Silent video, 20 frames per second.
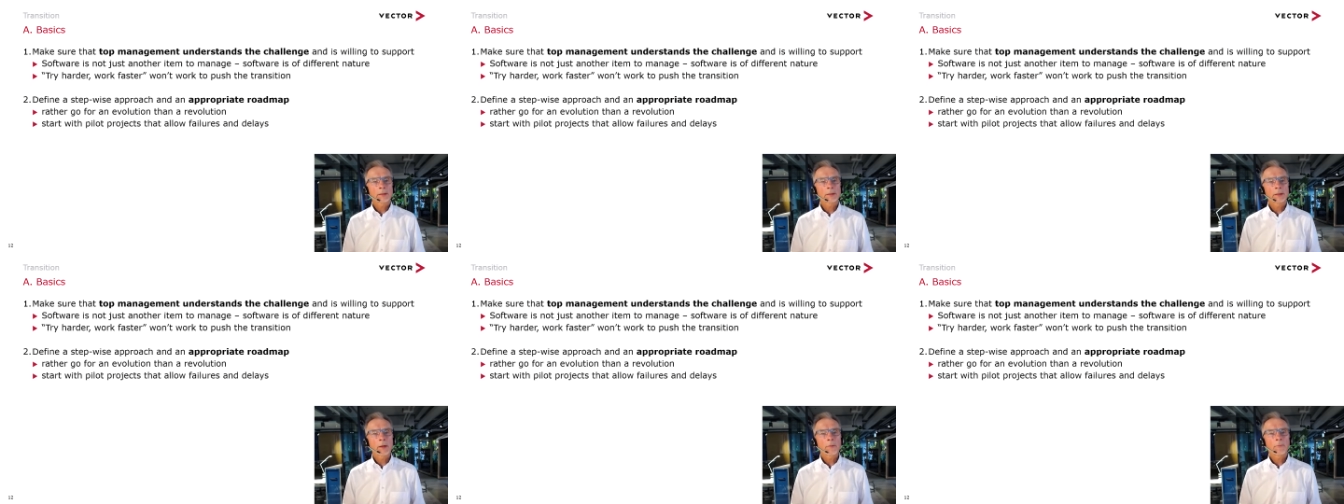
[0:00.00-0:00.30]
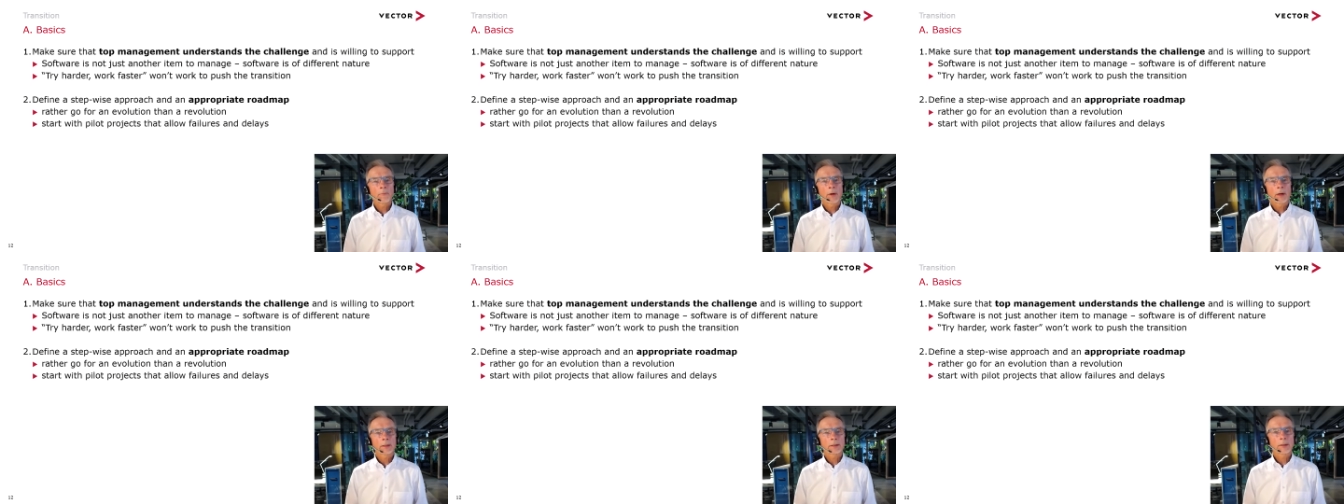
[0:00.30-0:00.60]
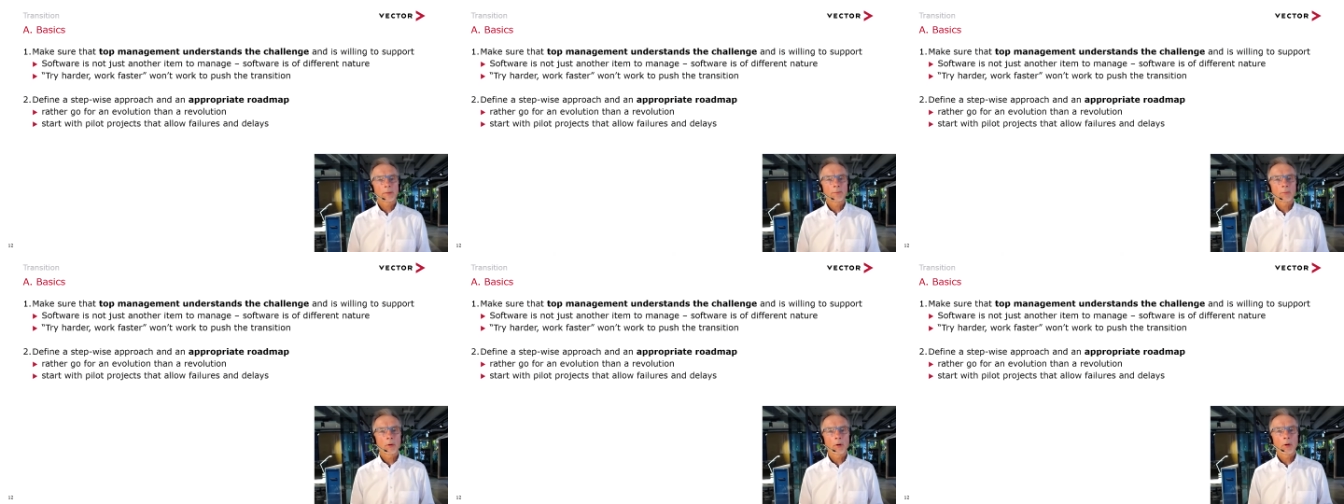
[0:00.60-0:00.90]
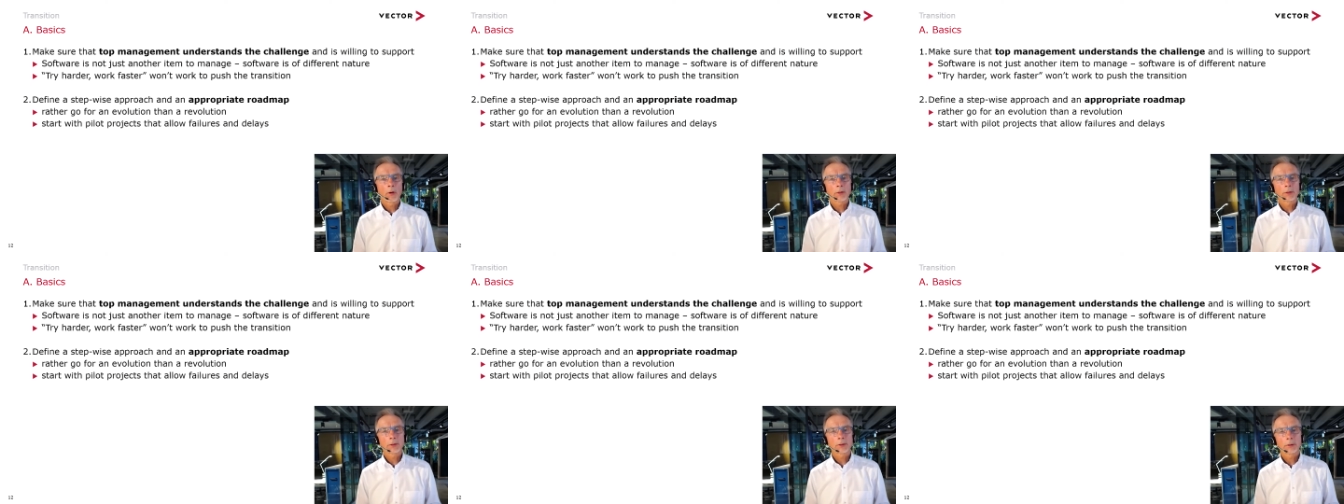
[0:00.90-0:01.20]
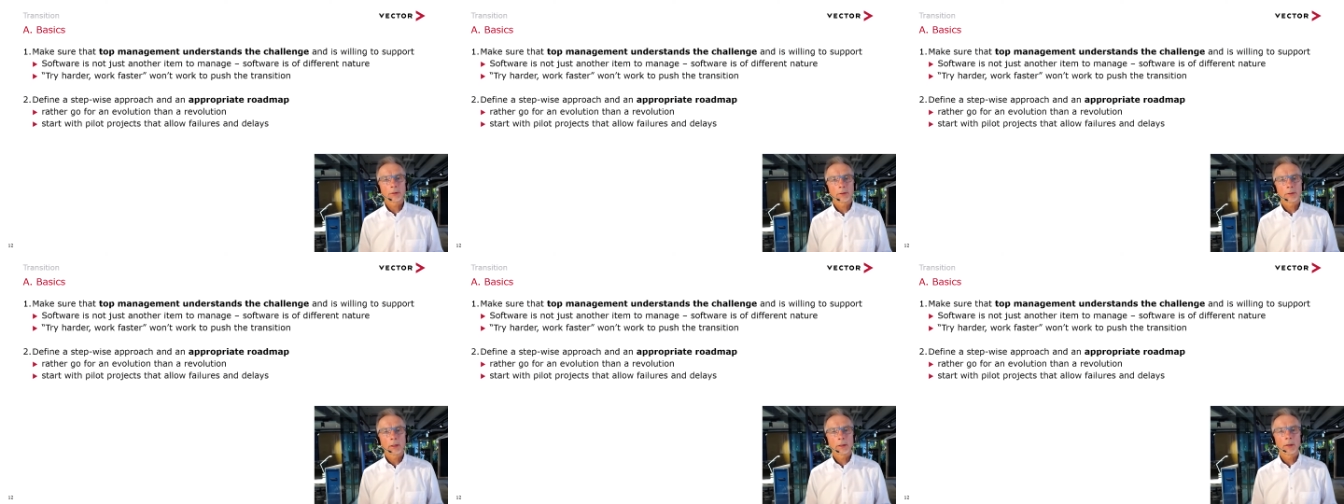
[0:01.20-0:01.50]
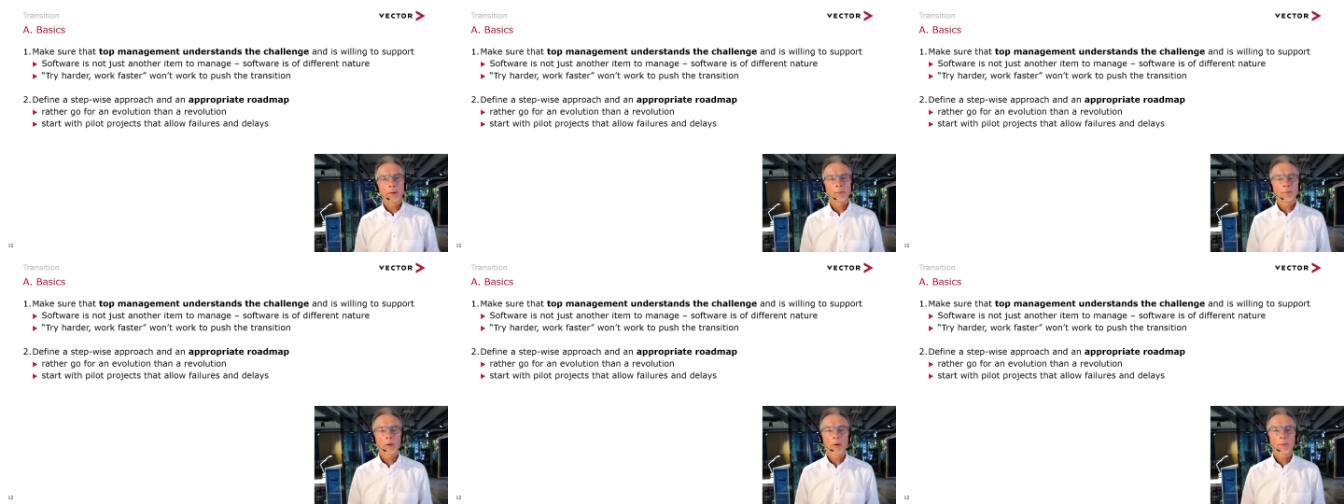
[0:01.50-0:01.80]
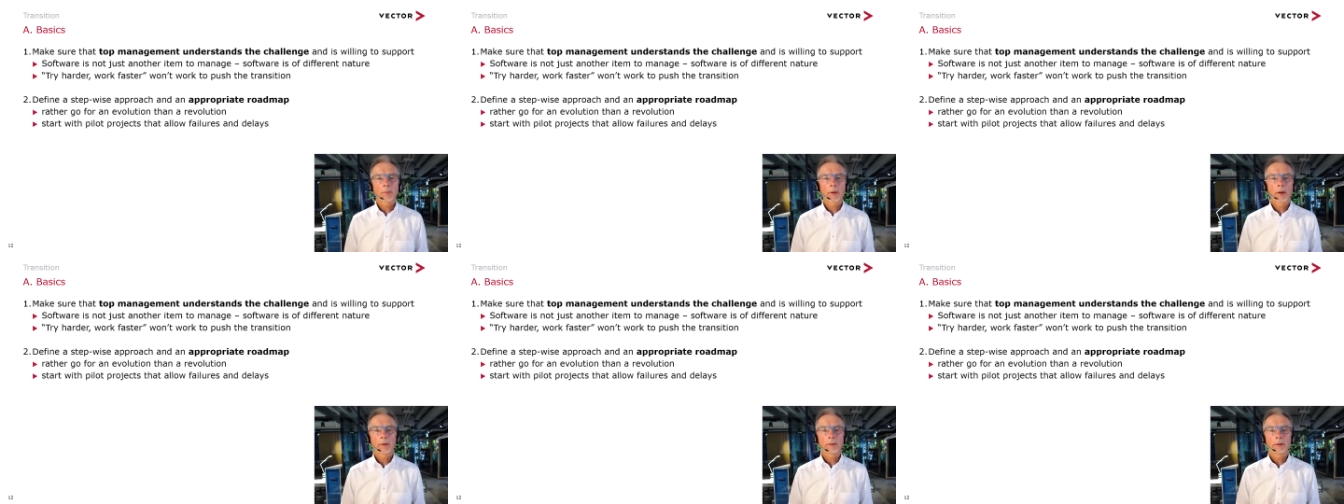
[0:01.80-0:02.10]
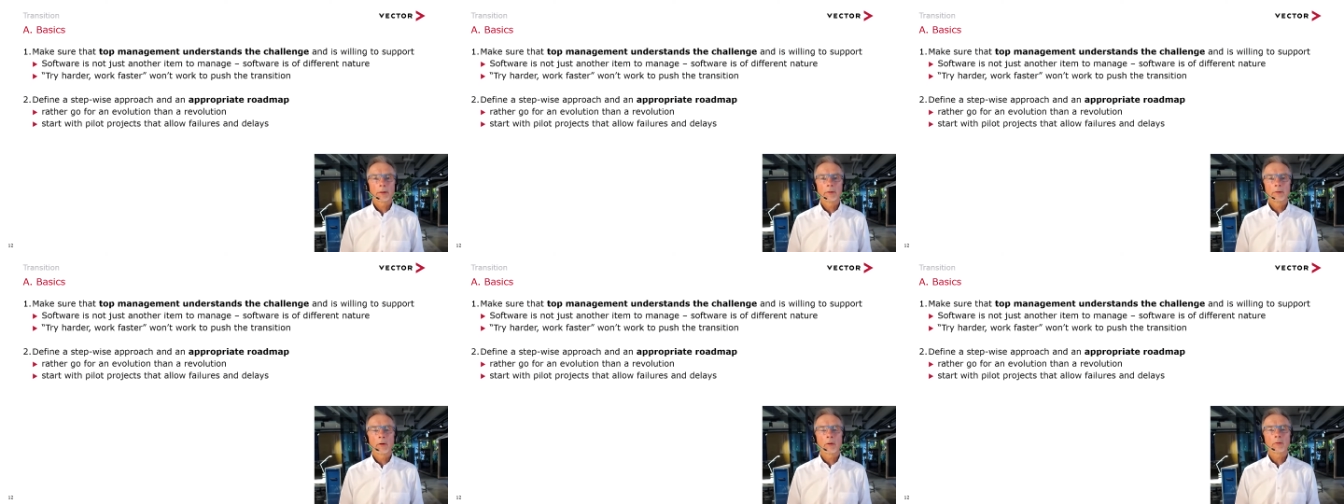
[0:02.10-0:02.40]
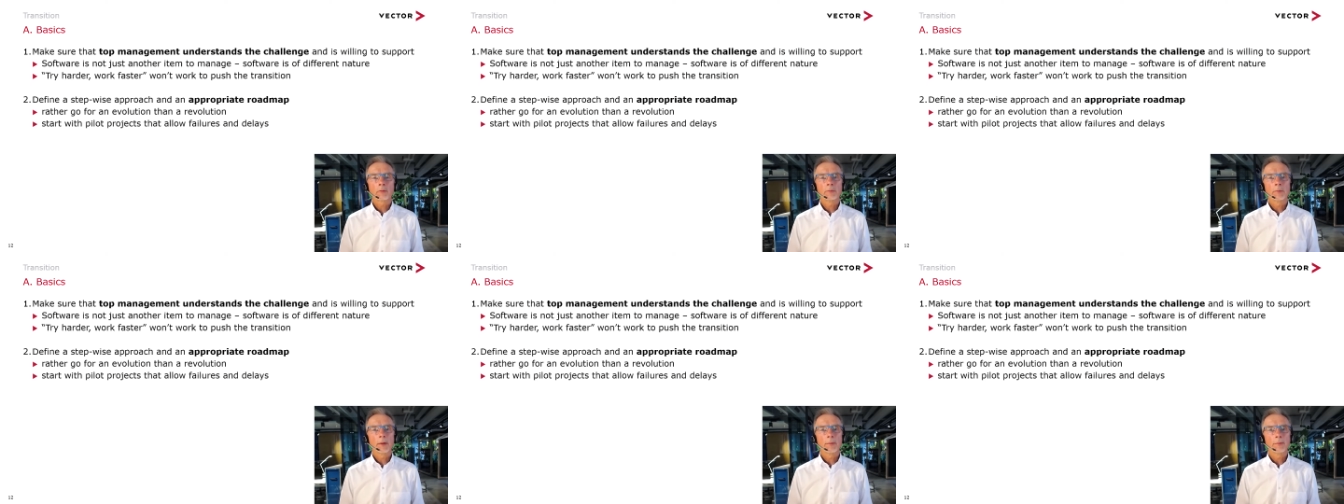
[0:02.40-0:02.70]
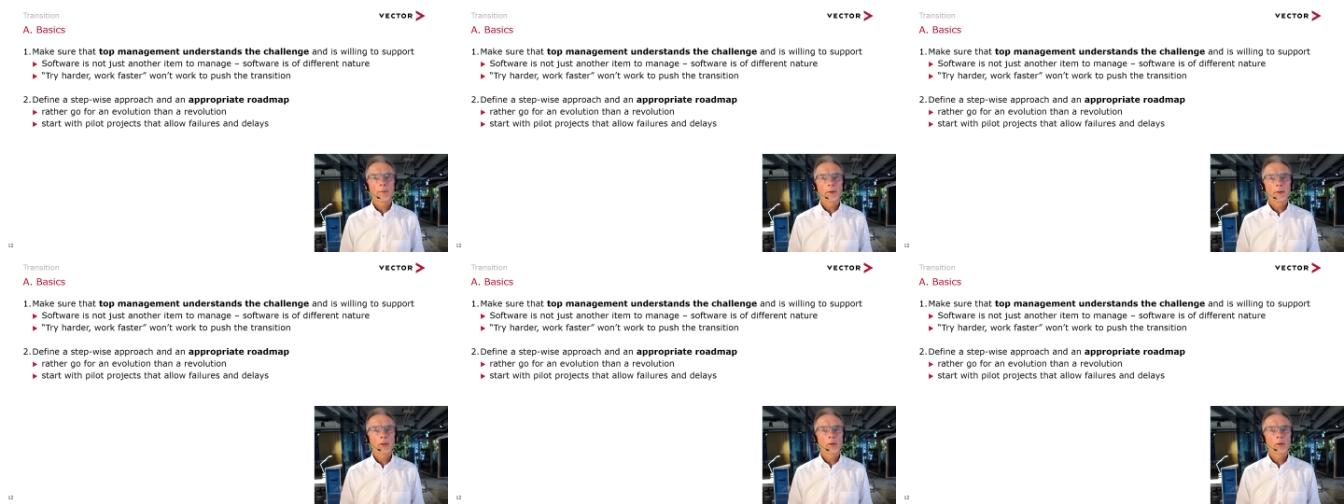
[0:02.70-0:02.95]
stepwise approach and a proper roadmap.